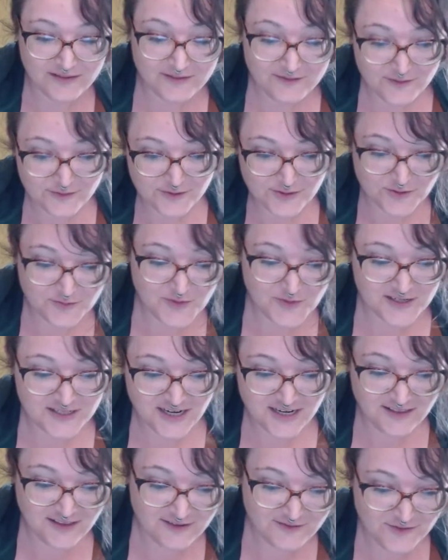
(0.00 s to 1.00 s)
so much, I
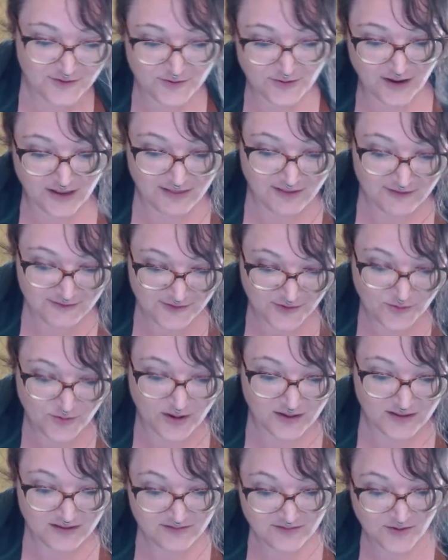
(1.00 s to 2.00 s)
love you, I love you, I
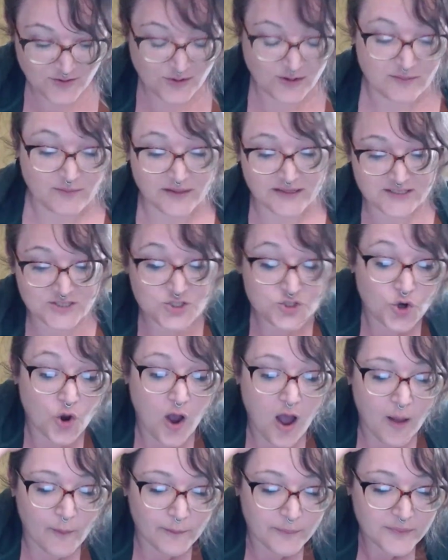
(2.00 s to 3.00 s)
love you. And I'm like,
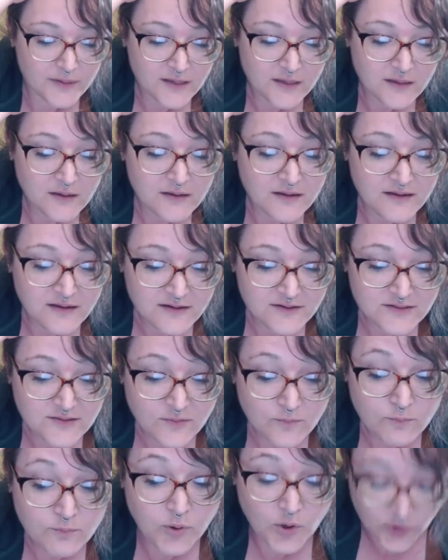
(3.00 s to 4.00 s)
stop
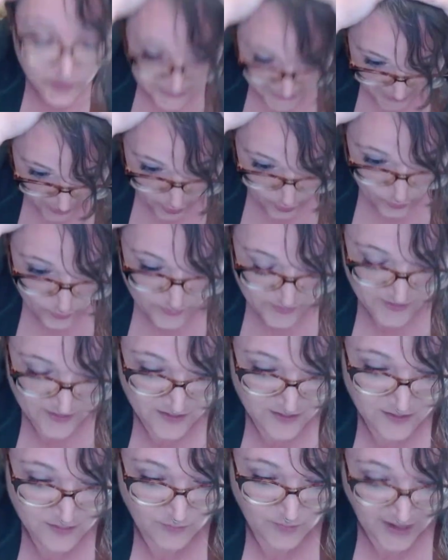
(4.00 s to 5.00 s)
pulling out
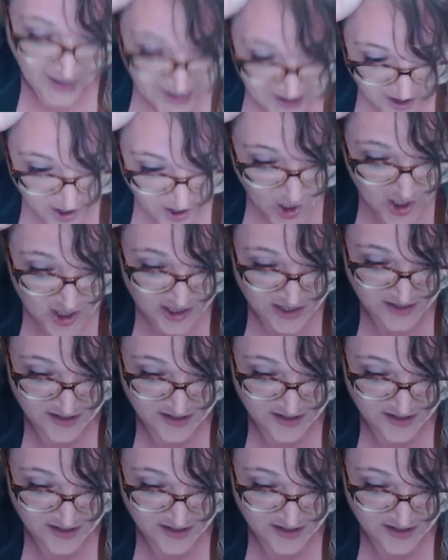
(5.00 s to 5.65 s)
my hair.